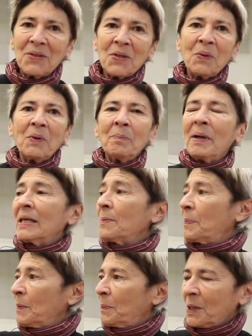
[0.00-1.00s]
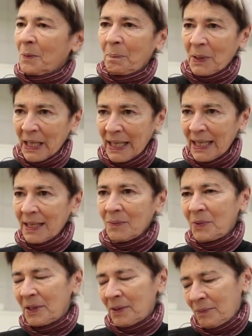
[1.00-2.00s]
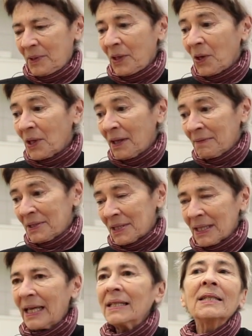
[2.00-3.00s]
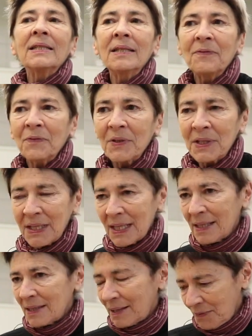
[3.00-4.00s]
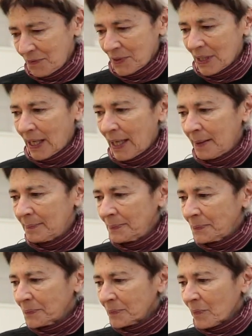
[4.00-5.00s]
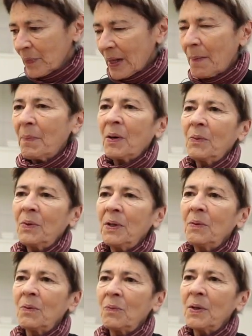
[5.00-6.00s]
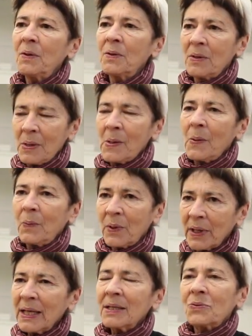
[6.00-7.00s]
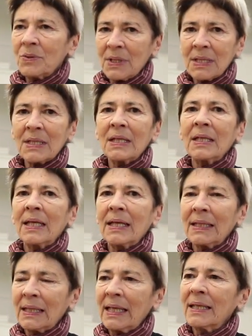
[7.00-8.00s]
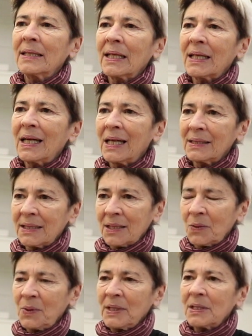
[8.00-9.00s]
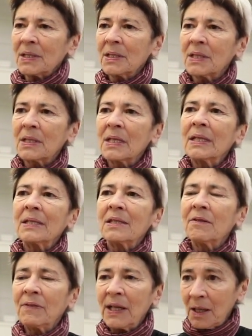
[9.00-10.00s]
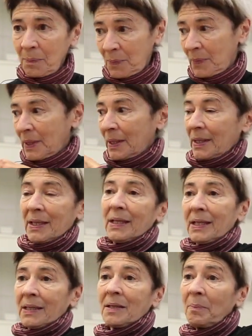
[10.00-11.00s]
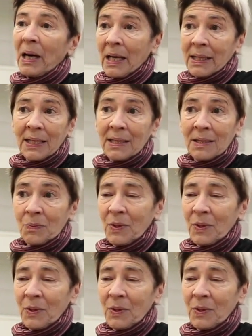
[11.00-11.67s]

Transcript: So when many people are playing, we all have a slightly different sense of time, but we're interested in letting the consequences develop in the bodies.